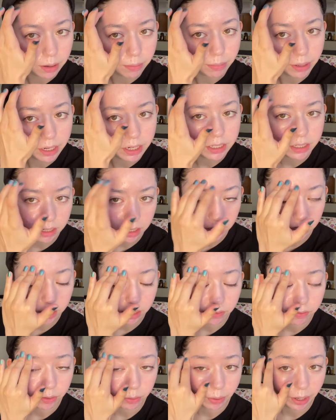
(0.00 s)
it is going to
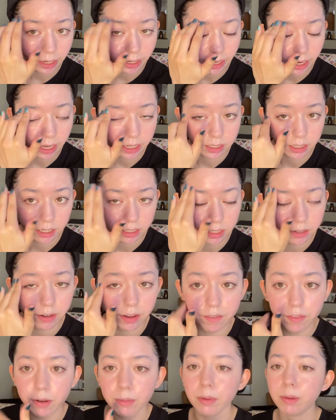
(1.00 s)
leave a white cast. That's
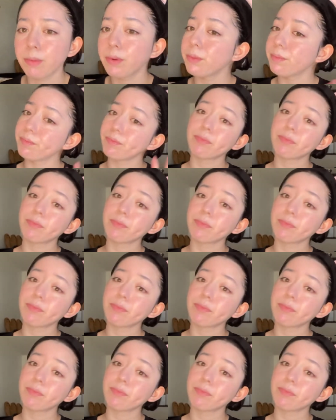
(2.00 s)
inevitable,